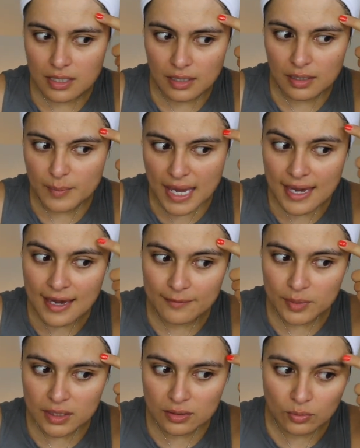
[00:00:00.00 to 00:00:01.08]
Um, I
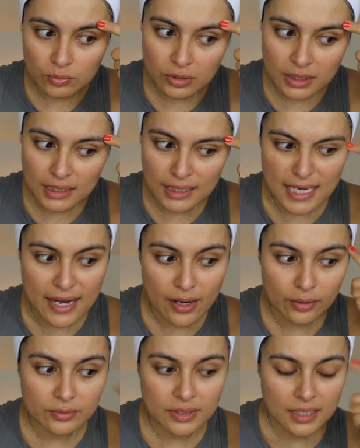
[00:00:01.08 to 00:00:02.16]
have been working
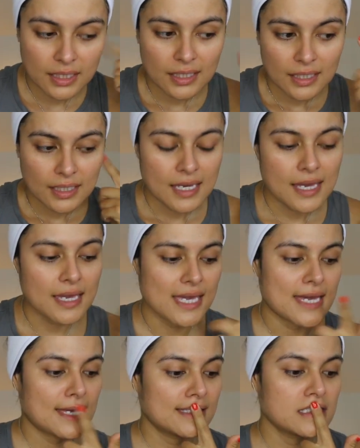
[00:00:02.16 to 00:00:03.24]
out
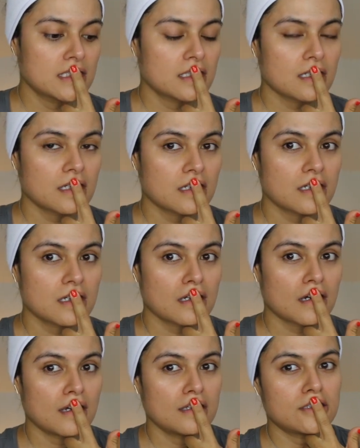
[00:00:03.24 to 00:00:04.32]
and
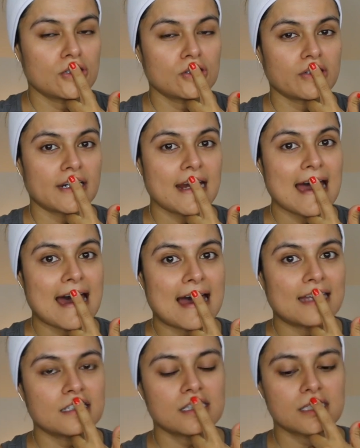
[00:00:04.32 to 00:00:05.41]
I do wear
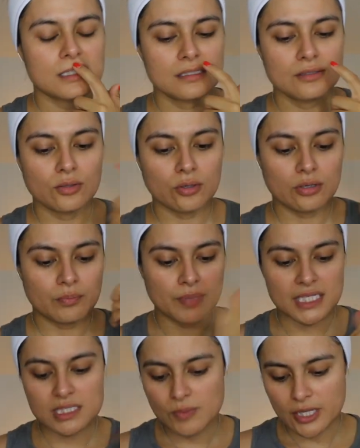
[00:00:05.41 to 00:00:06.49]
hats or
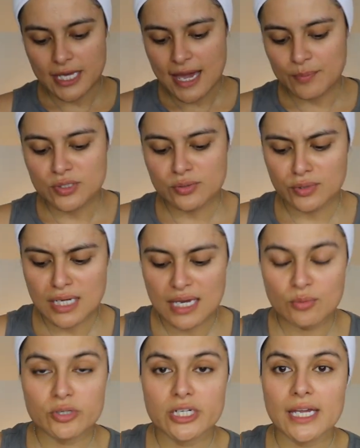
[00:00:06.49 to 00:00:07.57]
baseball caps when
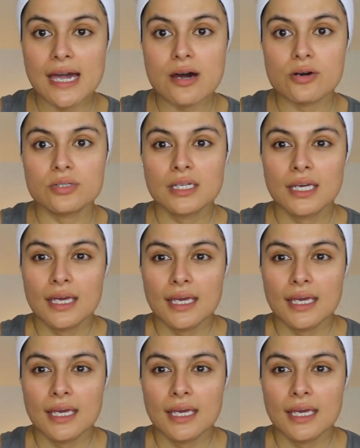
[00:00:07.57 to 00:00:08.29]
I work out